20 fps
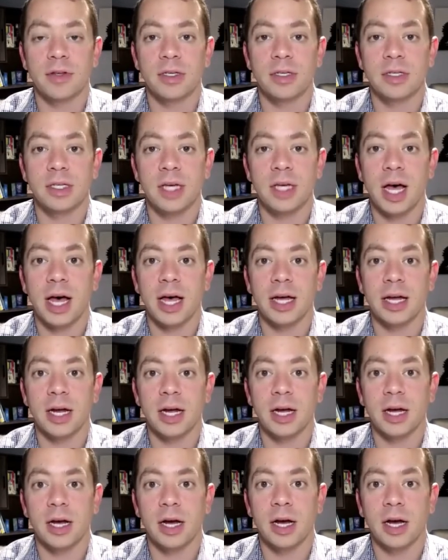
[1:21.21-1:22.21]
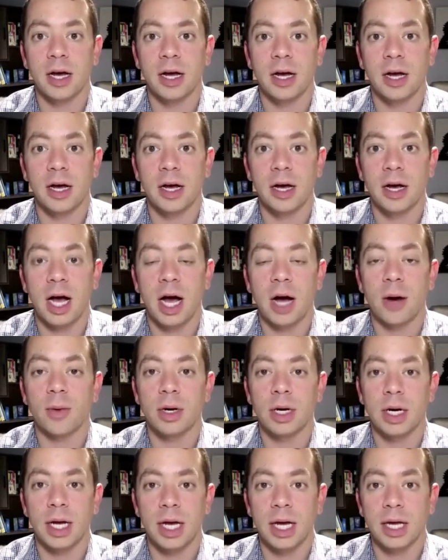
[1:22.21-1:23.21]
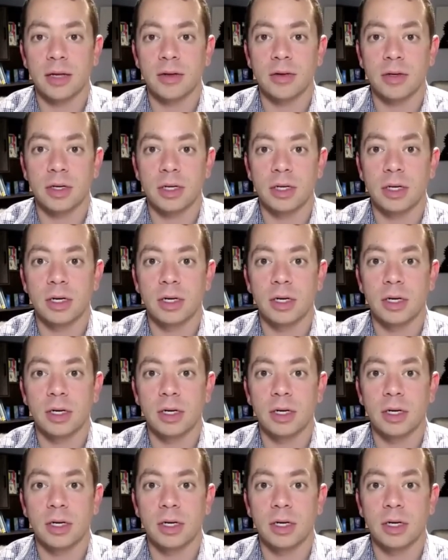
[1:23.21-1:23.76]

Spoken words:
decide how we're going to handle it.